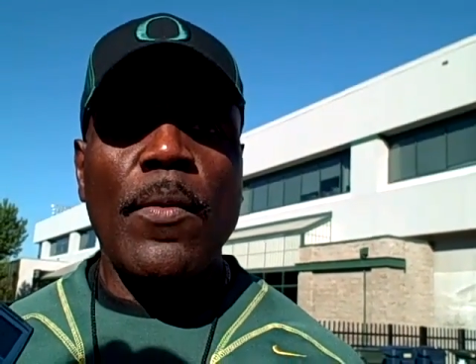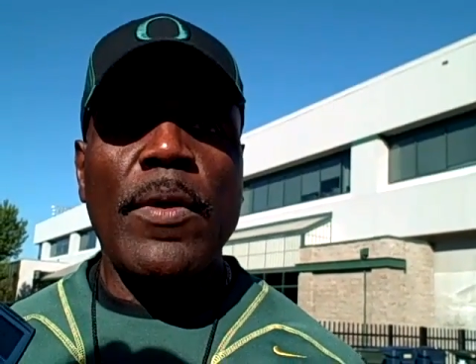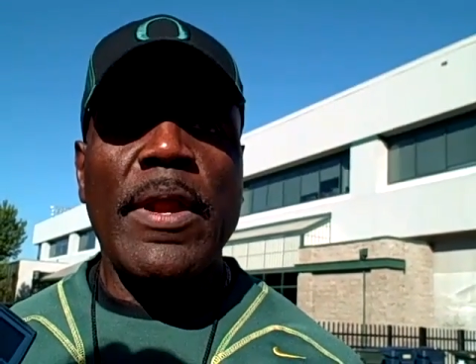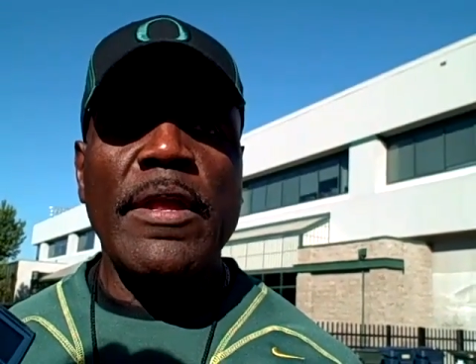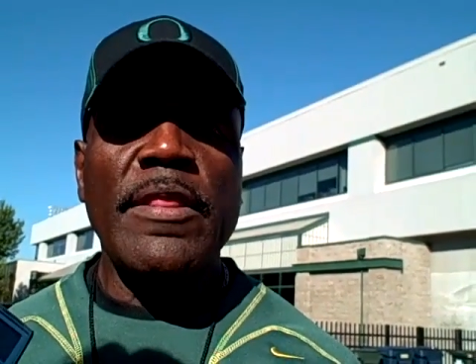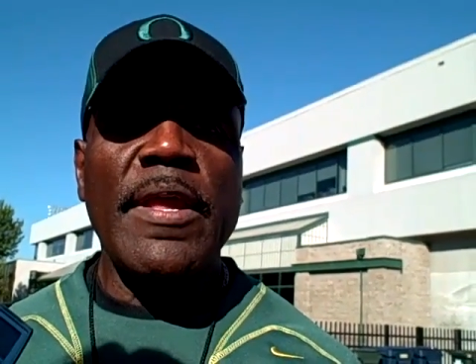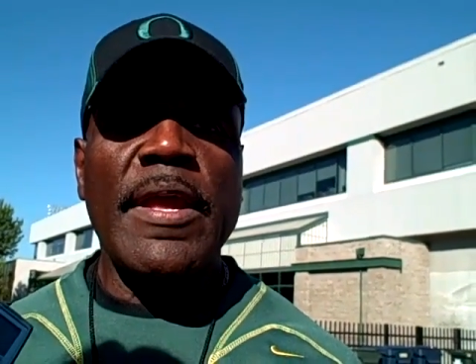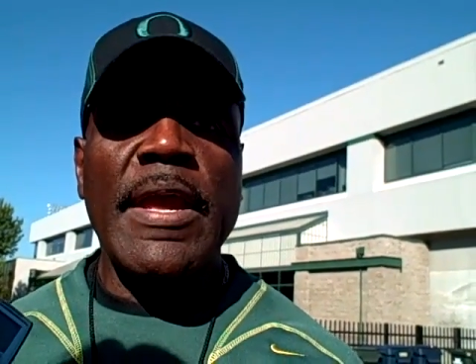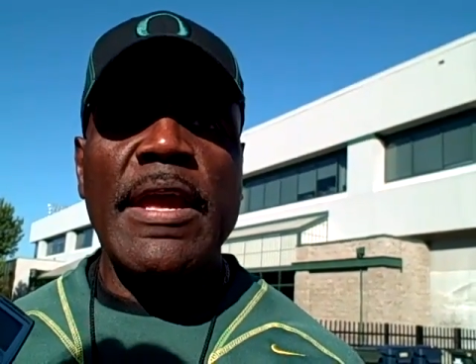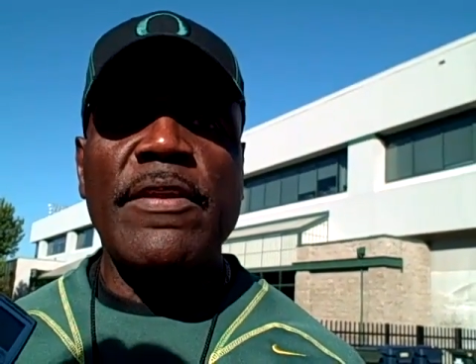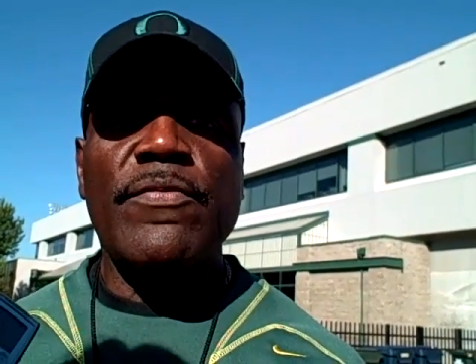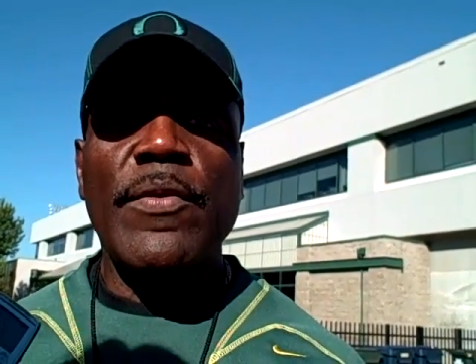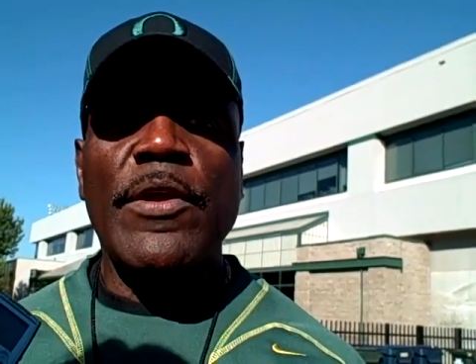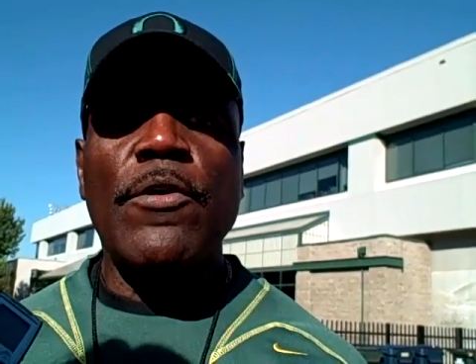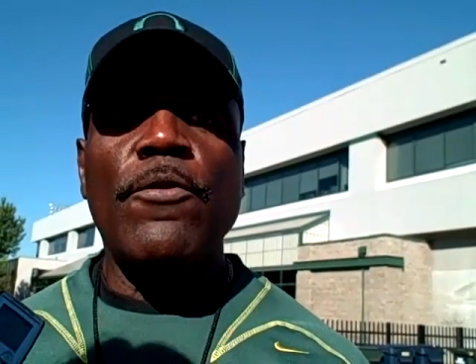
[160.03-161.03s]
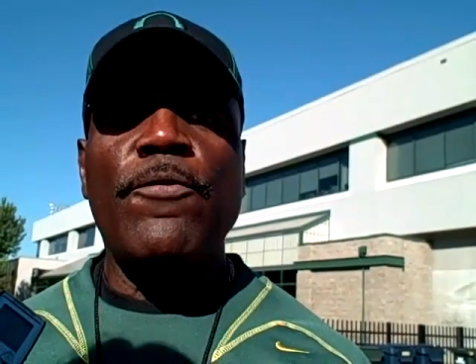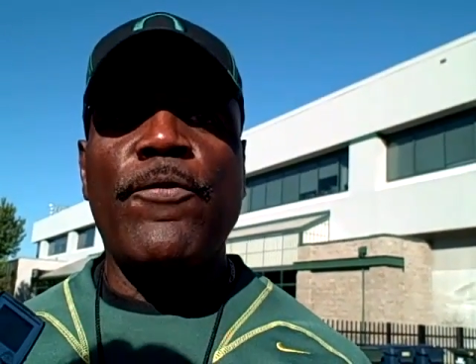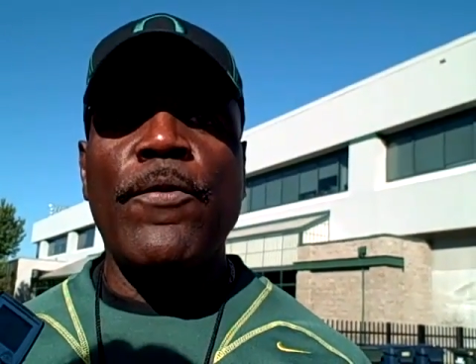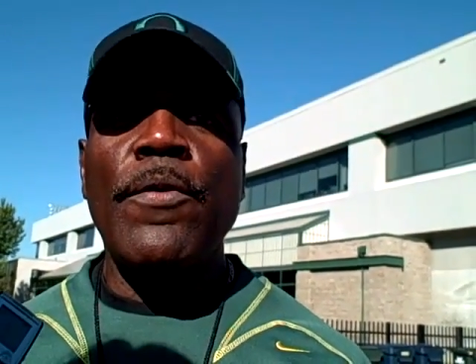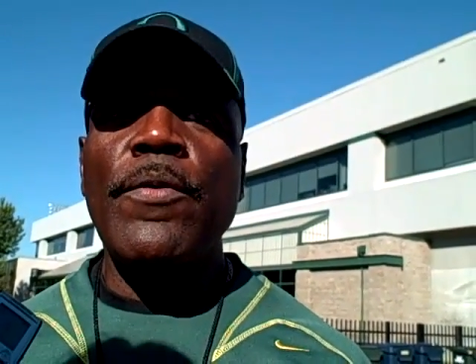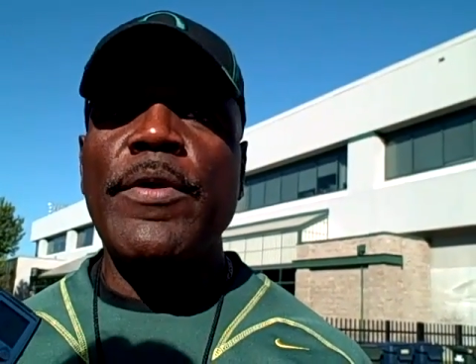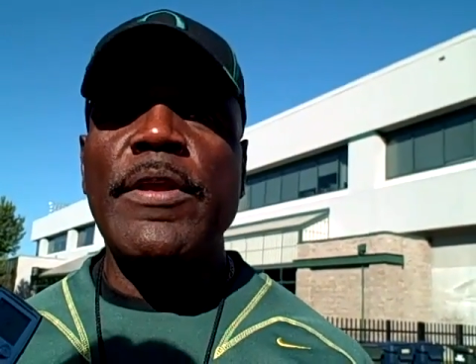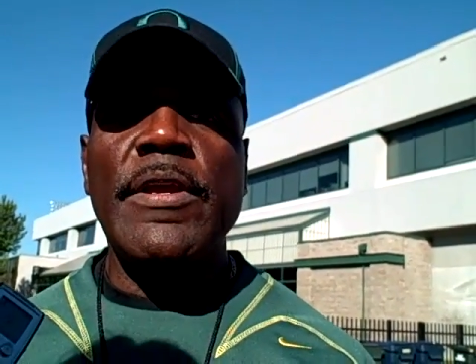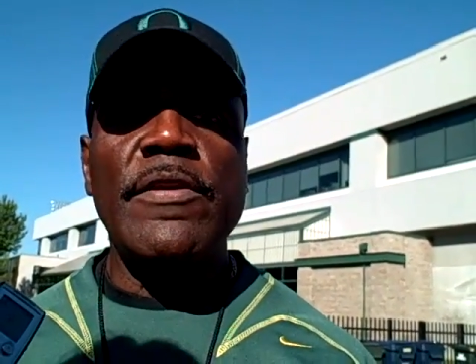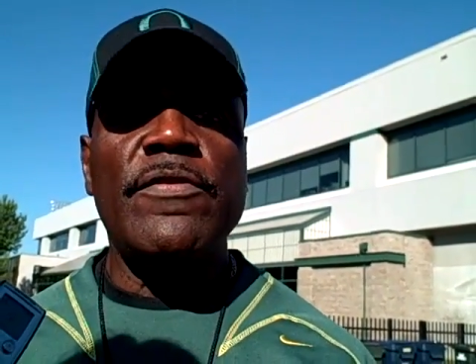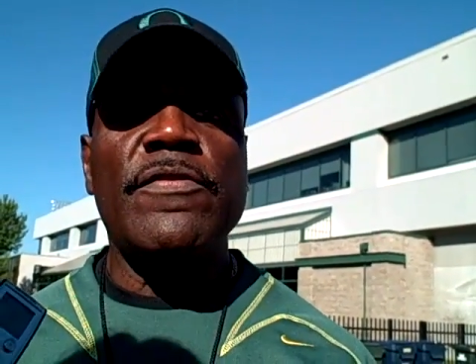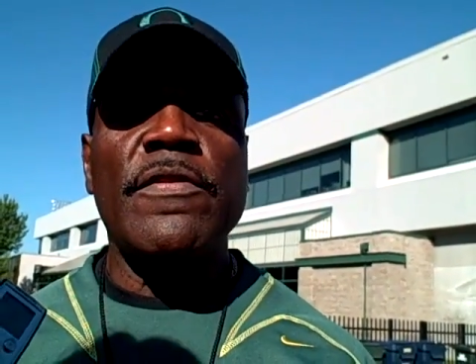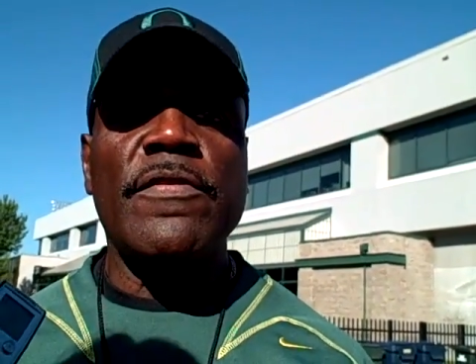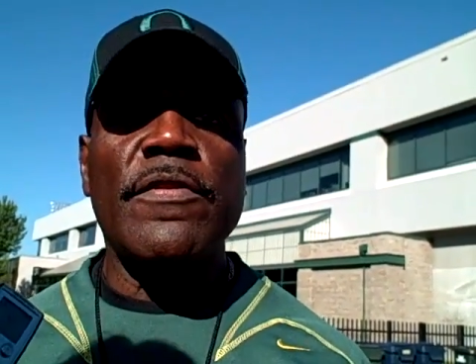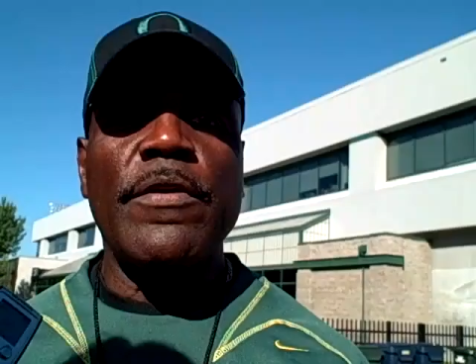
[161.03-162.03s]
Well, I think as we go forward,
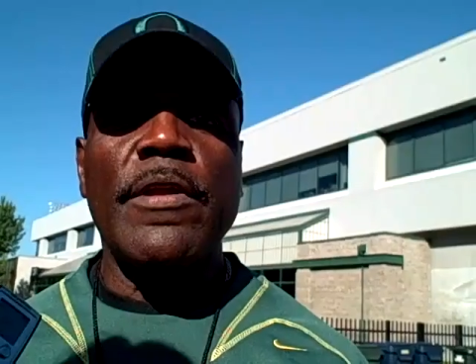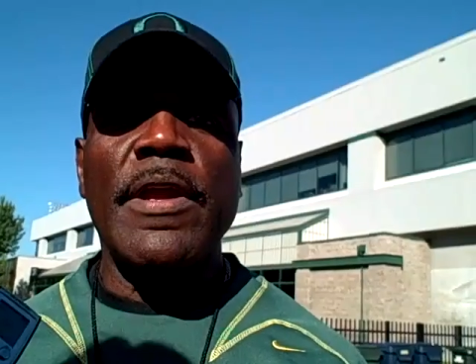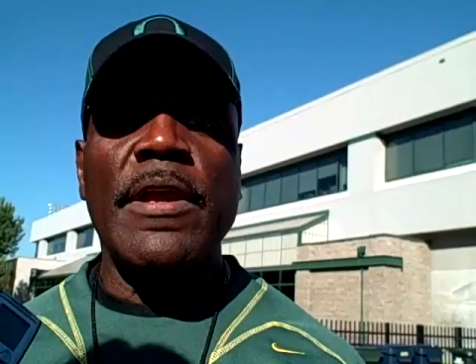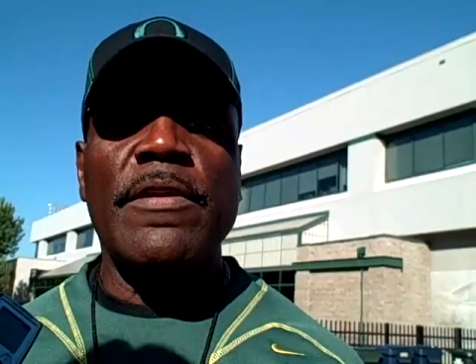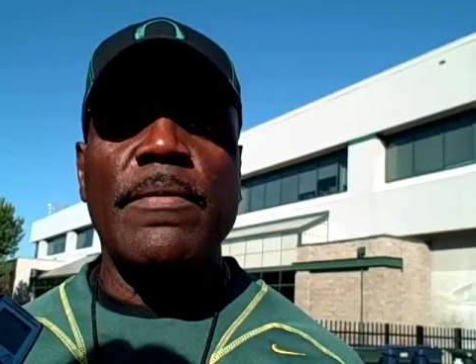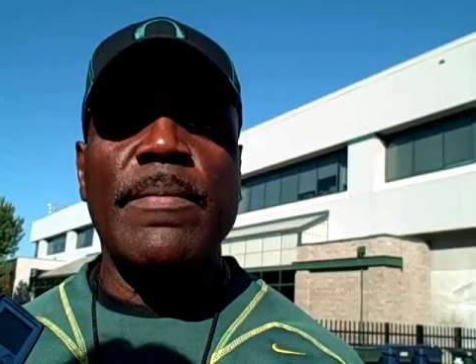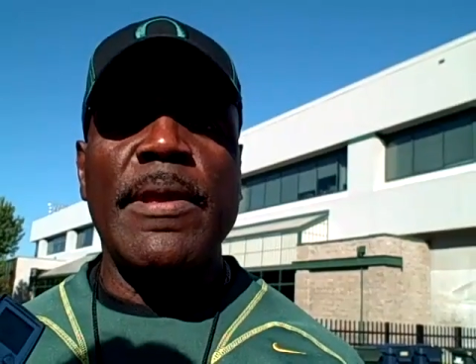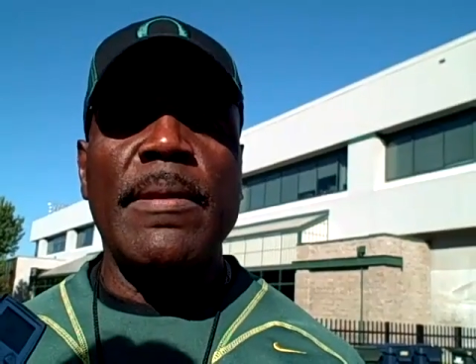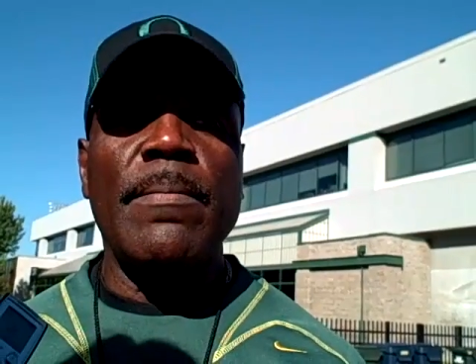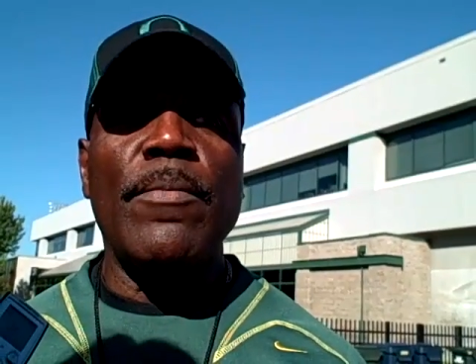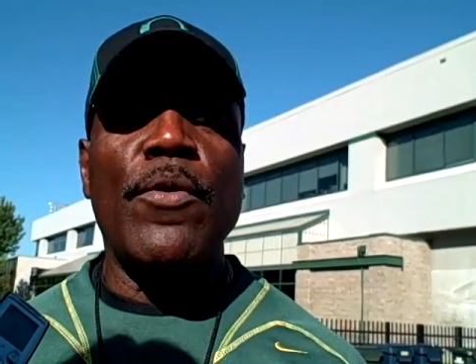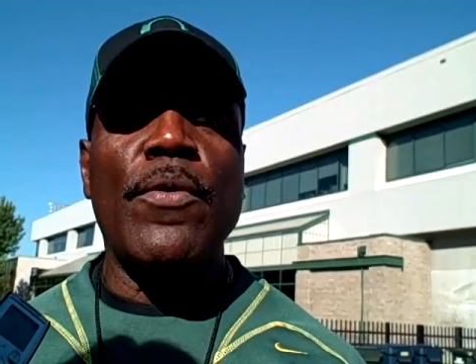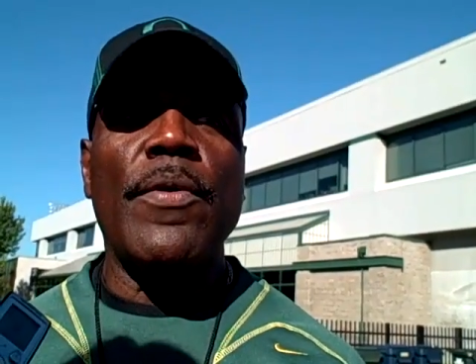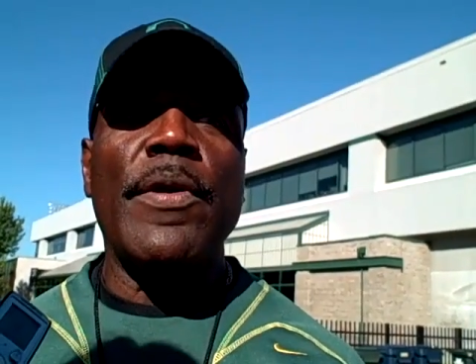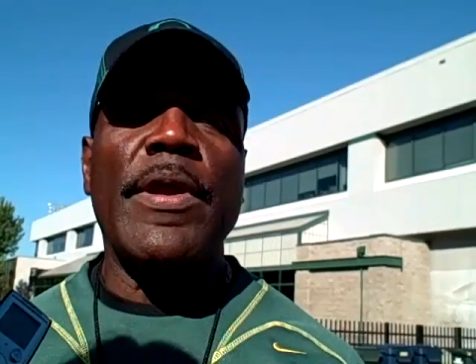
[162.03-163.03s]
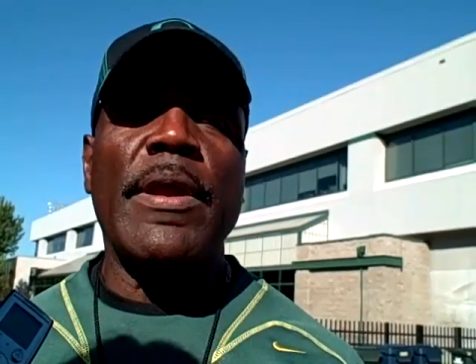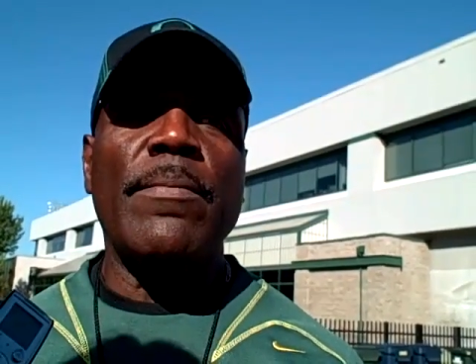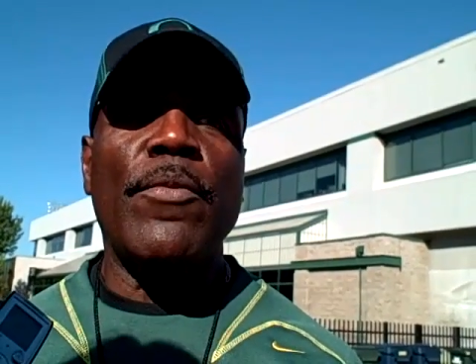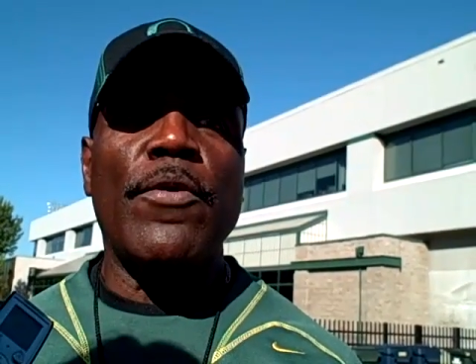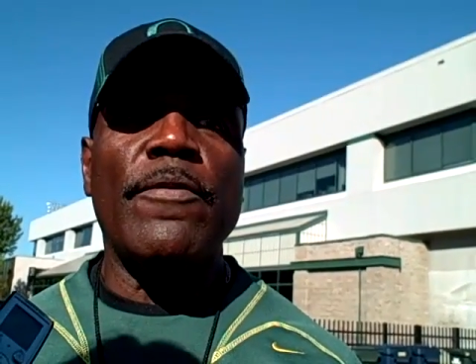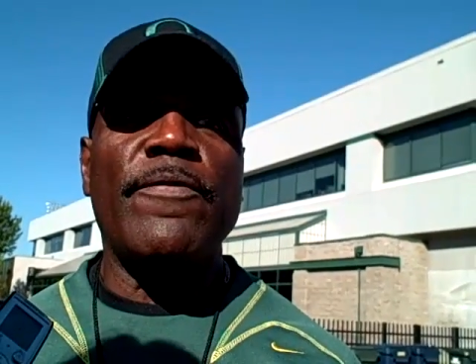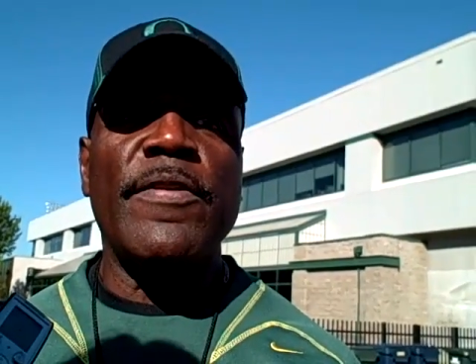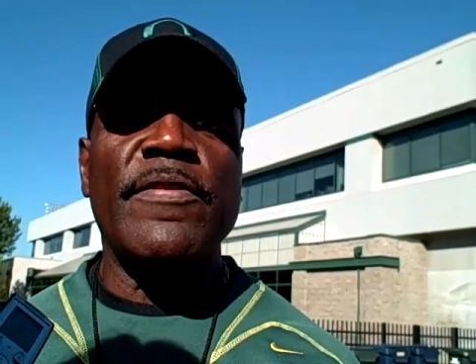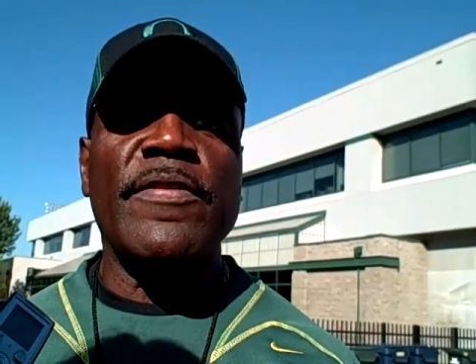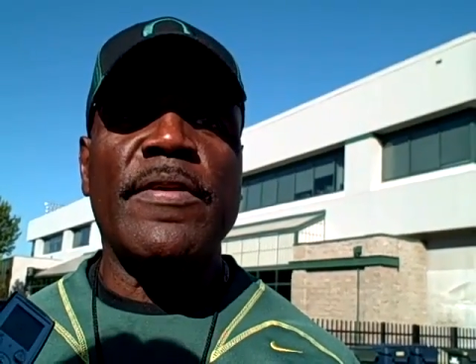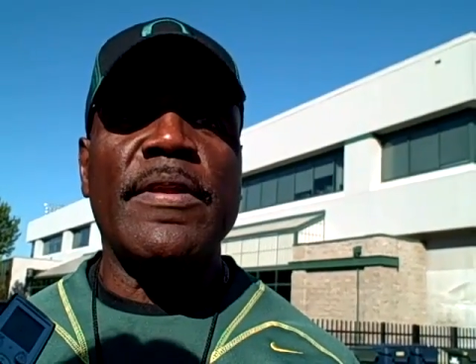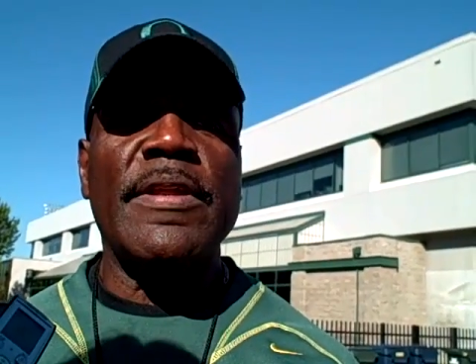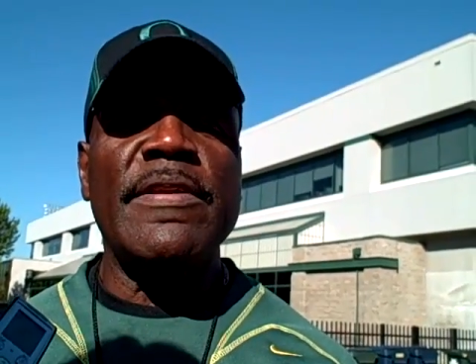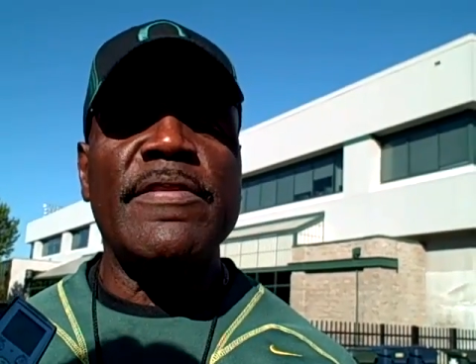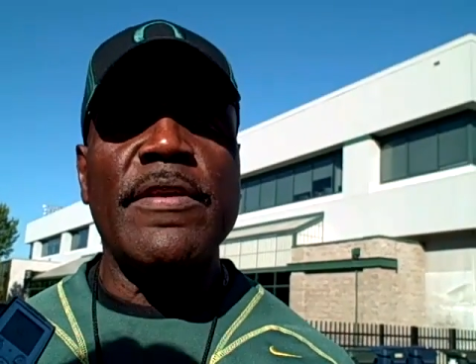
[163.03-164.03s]
he's just going to get to be more and more
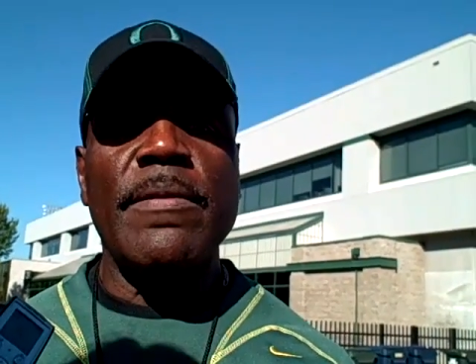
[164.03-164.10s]
physical.